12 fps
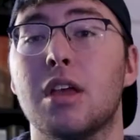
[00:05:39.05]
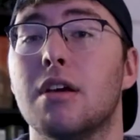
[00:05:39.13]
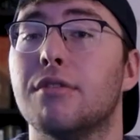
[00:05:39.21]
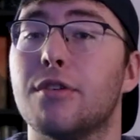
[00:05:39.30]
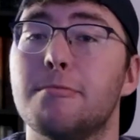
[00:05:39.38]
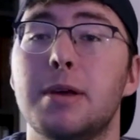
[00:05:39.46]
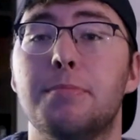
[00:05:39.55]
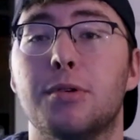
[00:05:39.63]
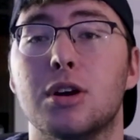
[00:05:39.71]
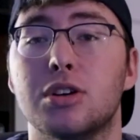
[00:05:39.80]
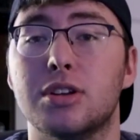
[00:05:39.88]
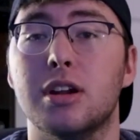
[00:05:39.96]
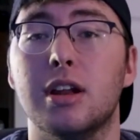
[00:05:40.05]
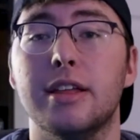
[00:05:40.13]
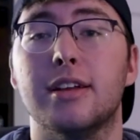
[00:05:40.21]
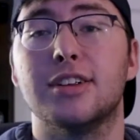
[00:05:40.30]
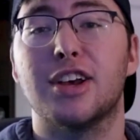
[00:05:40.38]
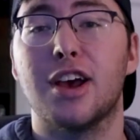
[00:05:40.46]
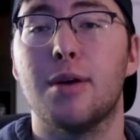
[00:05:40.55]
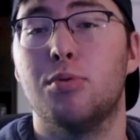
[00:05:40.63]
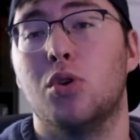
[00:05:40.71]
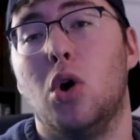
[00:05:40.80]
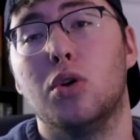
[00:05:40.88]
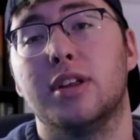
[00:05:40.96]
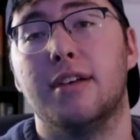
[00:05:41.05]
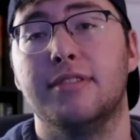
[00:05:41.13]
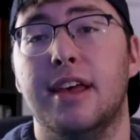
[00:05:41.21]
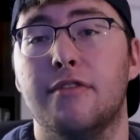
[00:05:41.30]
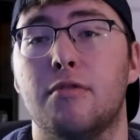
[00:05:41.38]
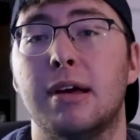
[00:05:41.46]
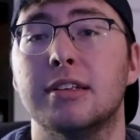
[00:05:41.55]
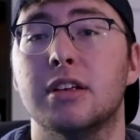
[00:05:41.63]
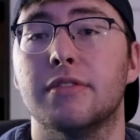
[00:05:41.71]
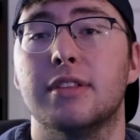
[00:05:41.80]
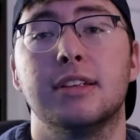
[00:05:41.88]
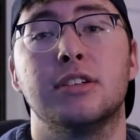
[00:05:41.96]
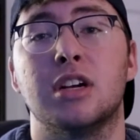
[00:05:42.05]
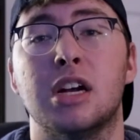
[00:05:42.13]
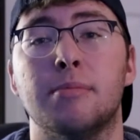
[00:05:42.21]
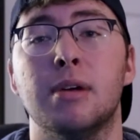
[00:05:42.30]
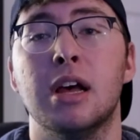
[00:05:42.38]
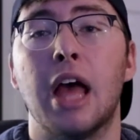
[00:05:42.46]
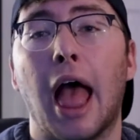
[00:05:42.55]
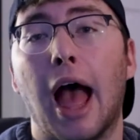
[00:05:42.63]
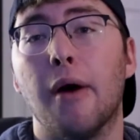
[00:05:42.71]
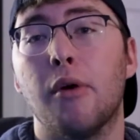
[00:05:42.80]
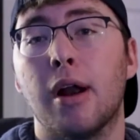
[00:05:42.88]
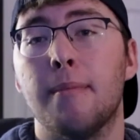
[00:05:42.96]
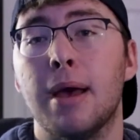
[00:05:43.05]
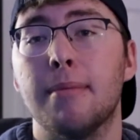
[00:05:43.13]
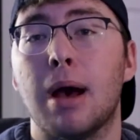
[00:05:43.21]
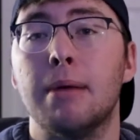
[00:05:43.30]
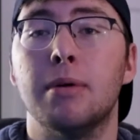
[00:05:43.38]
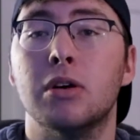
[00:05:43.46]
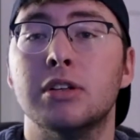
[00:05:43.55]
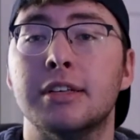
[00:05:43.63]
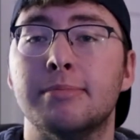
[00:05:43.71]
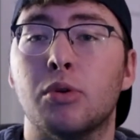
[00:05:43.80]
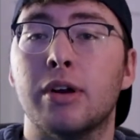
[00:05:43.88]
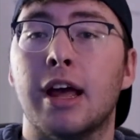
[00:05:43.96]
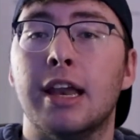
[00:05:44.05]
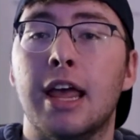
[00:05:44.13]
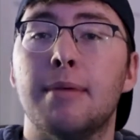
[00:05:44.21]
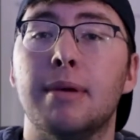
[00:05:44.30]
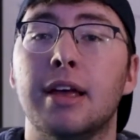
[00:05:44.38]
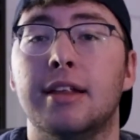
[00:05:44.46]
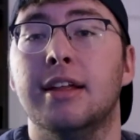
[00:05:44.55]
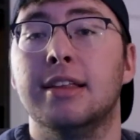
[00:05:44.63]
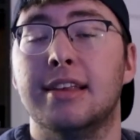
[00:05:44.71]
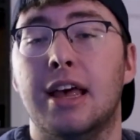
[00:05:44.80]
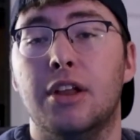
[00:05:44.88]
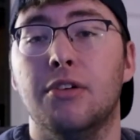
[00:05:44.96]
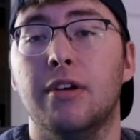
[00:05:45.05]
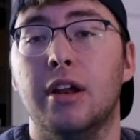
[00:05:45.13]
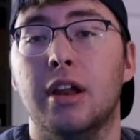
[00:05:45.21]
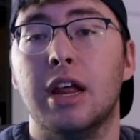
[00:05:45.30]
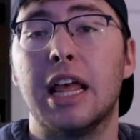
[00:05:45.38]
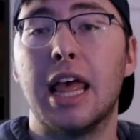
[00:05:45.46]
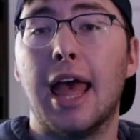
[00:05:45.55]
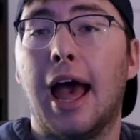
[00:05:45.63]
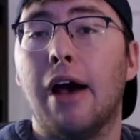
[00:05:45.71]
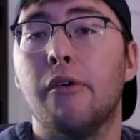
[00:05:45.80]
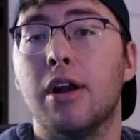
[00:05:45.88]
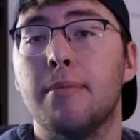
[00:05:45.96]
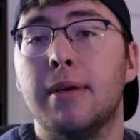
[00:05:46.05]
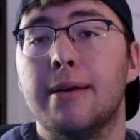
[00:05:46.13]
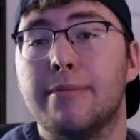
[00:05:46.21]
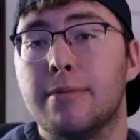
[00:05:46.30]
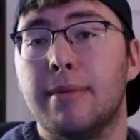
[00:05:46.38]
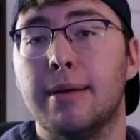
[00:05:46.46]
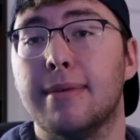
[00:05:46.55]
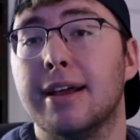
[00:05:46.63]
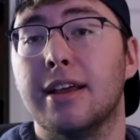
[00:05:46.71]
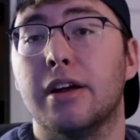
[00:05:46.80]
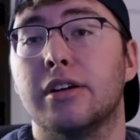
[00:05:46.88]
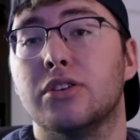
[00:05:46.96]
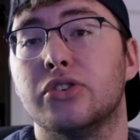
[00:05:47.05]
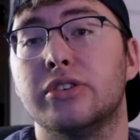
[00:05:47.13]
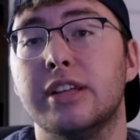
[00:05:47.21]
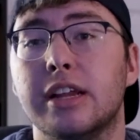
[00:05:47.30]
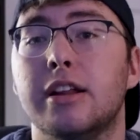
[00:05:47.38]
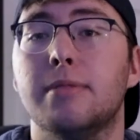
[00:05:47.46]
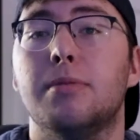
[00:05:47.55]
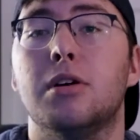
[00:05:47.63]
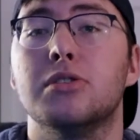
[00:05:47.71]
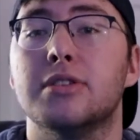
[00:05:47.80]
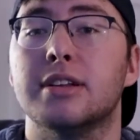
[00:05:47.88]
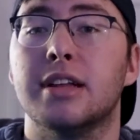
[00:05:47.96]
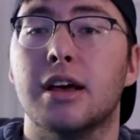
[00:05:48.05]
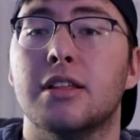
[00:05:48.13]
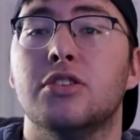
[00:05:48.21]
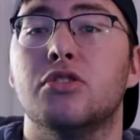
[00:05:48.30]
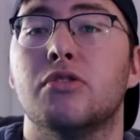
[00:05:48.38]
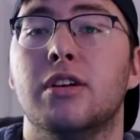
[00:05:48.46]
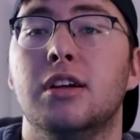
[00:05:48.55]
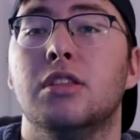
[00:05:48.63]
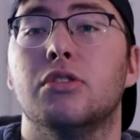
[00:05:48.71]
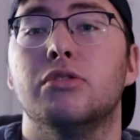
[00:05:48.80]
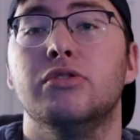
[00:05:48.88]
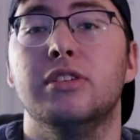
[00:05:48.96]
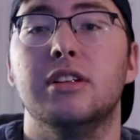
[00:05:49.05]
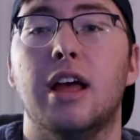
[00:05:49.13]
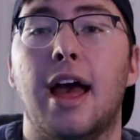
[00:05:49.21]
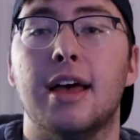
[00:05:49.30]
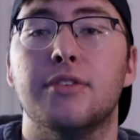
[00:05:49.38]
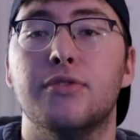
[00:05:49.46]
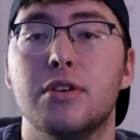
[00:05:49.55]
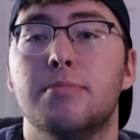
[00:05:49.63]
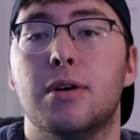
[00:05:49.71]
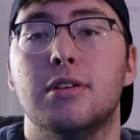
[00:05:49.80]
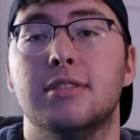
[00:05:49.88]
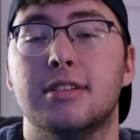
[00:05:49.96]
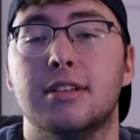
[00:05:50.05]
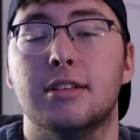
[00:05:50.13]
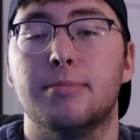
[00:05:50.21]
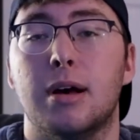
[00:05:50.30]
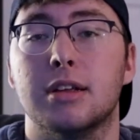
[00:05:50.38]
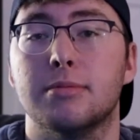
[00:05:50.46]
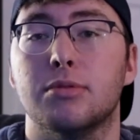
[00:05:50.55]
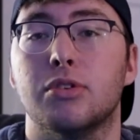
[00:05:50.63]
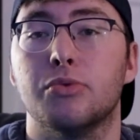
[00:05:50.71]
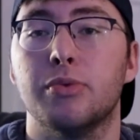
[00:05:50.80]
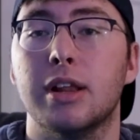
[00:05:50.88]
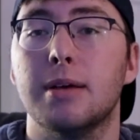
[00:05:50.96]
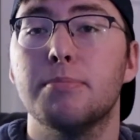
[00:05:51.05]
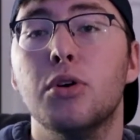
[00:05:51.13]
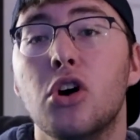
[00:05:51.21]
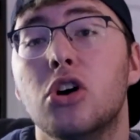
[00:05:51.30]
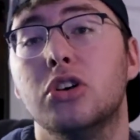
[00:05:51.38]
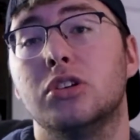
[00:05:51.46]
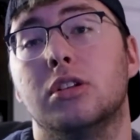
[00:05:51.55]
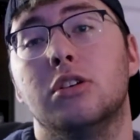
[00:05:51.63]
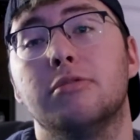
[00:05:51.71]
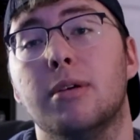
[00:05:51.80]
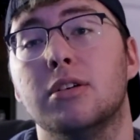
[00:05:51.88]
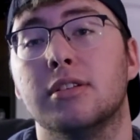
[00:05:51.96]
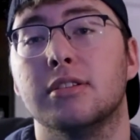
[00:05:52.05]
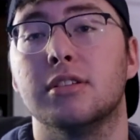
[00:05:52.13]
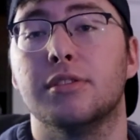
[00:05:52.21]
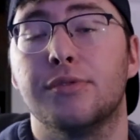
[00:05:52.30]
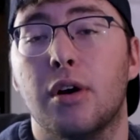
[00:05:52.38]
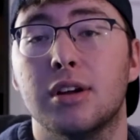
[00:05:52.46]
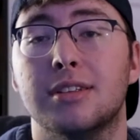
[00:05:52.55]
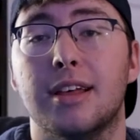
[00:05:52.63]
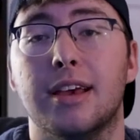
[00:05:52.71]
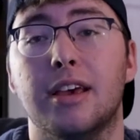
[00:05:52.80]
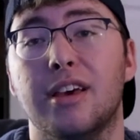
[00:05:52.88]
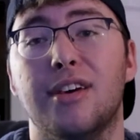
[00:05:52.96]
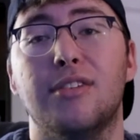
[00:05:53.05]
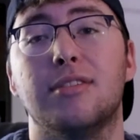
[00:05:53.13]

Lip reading: For me personally, there's a couple goals I've set for myself this term. I want to make my poses more dynamic and exaggerated. I want to be able to make my characters sit in a pose and tell the story through as few poses as possible, to really push those poses as far as they can go.